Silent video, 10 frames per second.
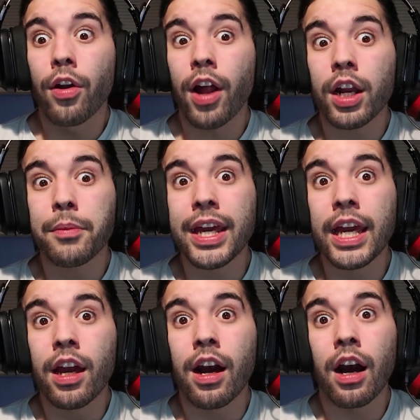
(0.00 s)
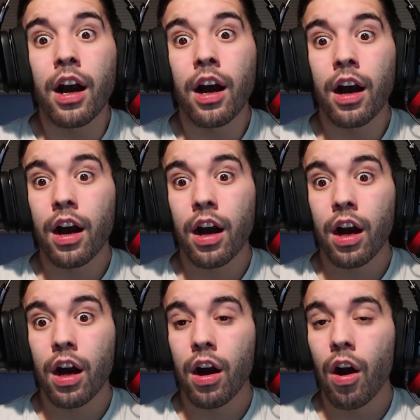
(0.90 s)
Nanami?
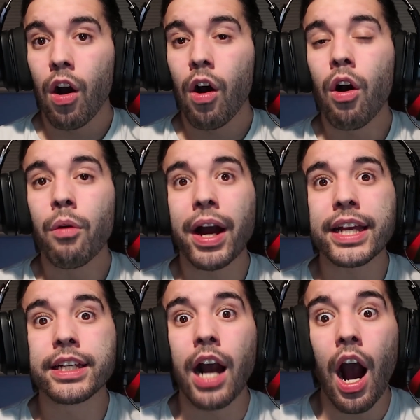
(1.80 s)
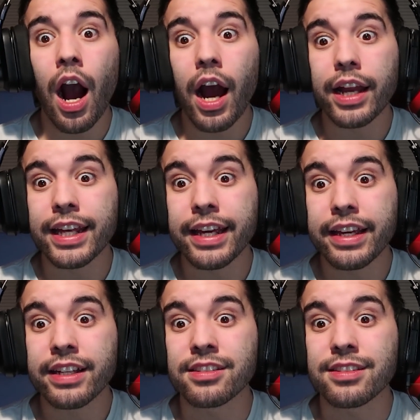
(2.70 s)
Oh my god,
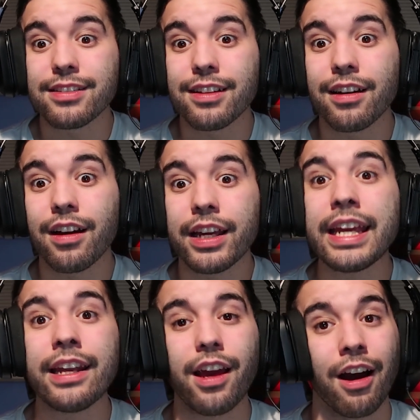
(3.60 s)
he is... He...